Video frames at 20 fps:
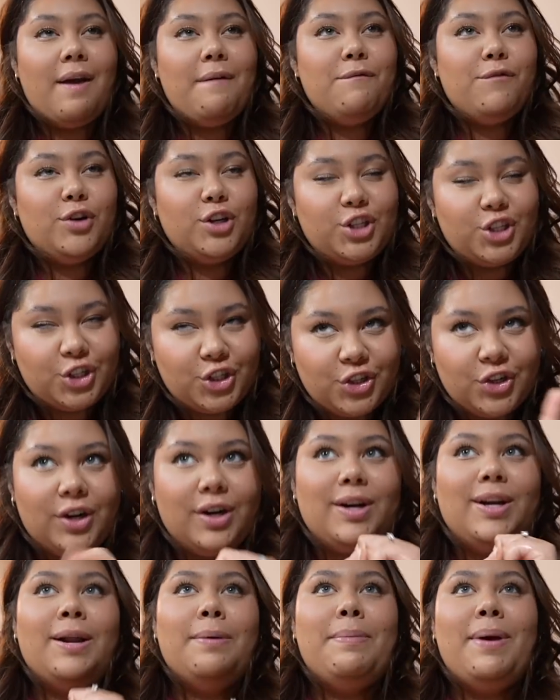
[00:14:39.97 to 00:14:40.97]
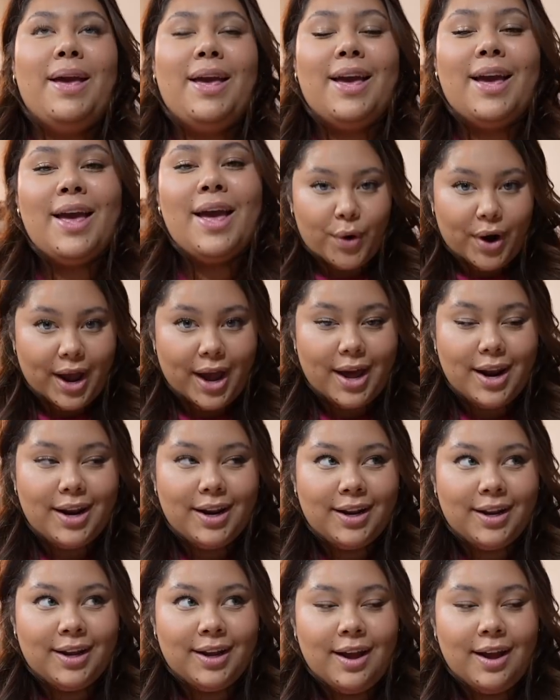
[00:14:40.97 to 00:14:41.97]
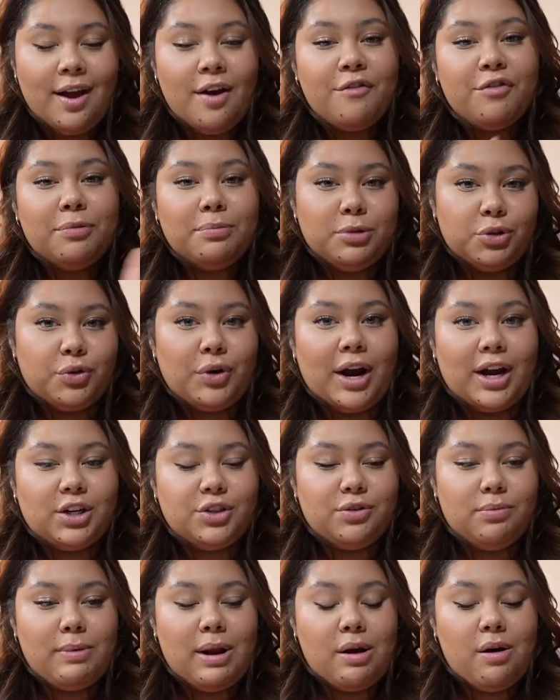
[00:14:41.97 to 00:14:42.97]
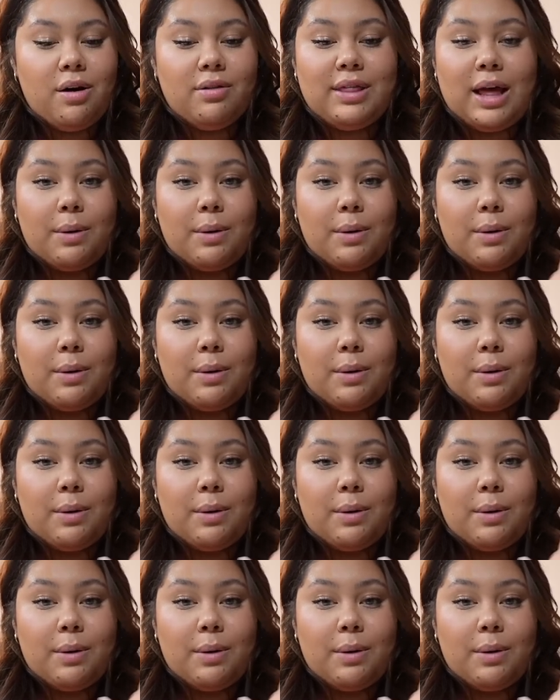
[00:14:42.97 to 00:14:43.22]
I'm for sure gonna make bread from scratch from now on.